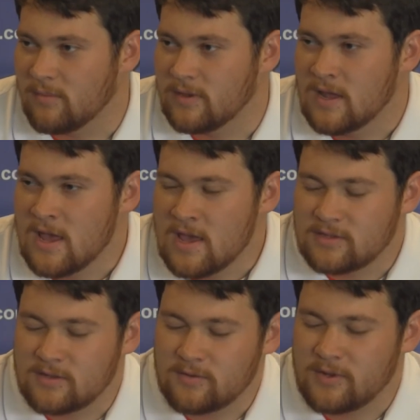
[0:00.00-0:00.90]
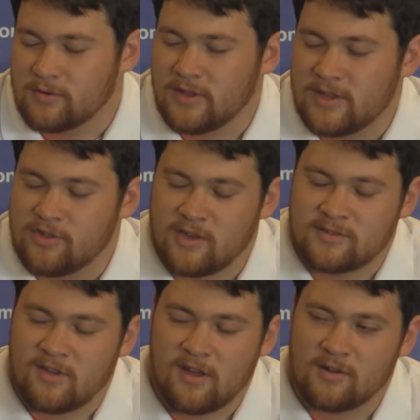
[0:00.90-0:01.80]
I mean, so we don't really
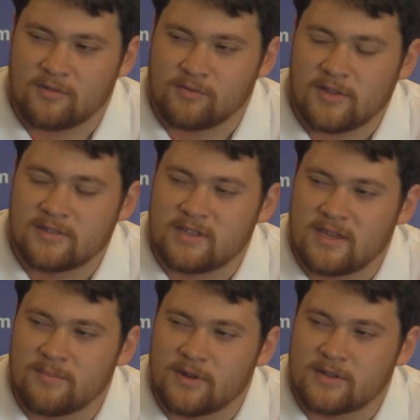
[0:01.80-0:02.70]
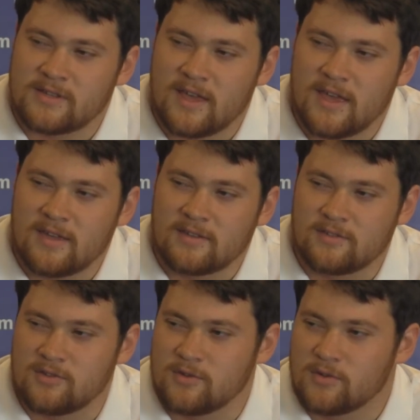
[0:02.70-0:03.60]
adjust our run scheme per se
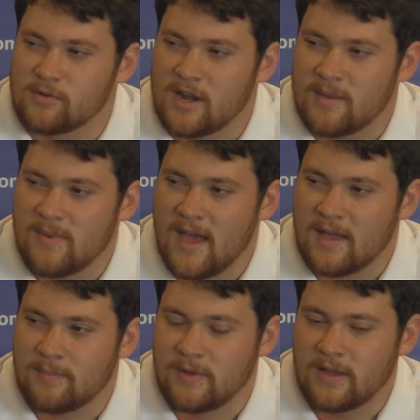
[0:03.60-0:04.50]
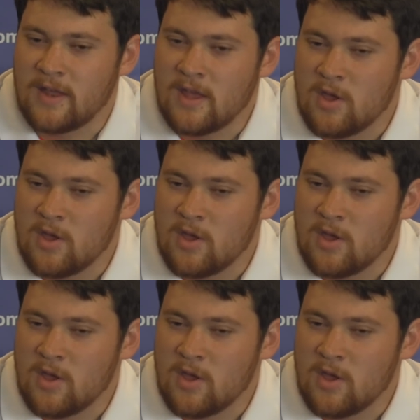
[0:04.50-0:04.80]
to the running back, but